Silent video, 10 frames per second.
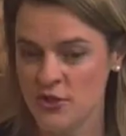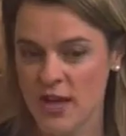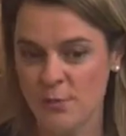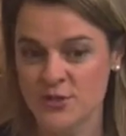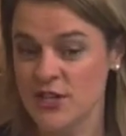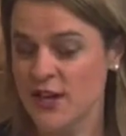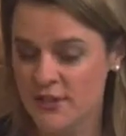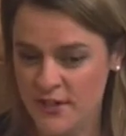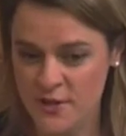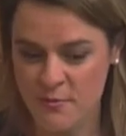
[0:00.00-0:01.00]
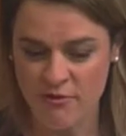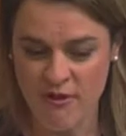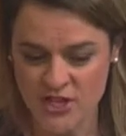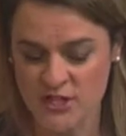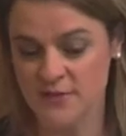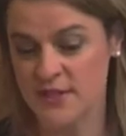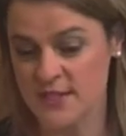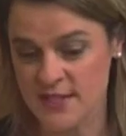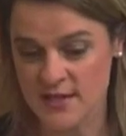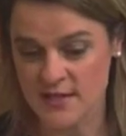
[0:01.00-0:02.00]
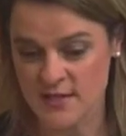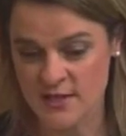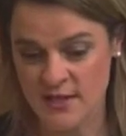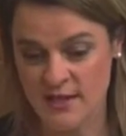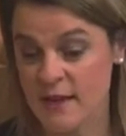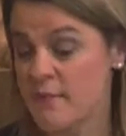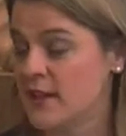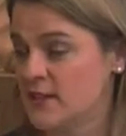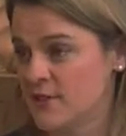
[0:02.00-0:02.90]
to help slow down the progression of the disease can make a